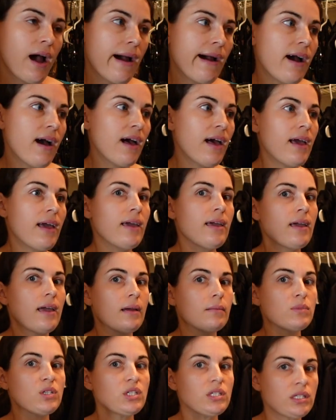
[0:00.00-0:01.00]
I
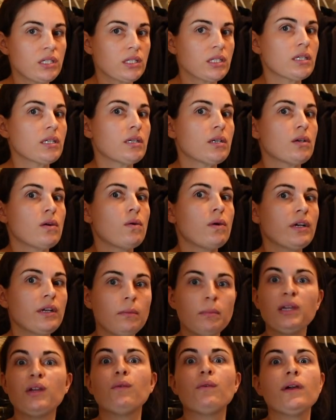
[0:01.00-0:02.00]
am just going to
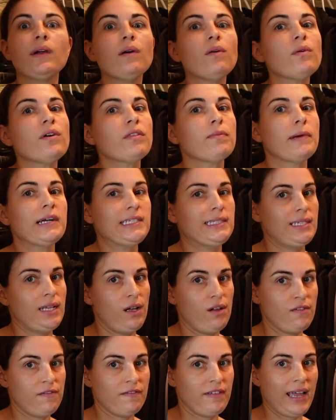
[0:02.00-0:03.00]
be real with
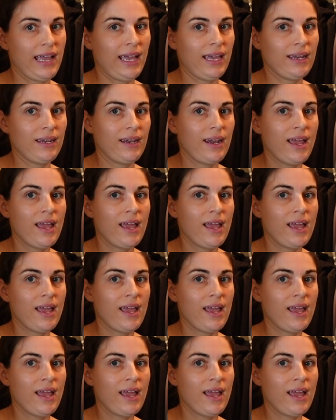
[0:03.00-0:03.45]
myself, and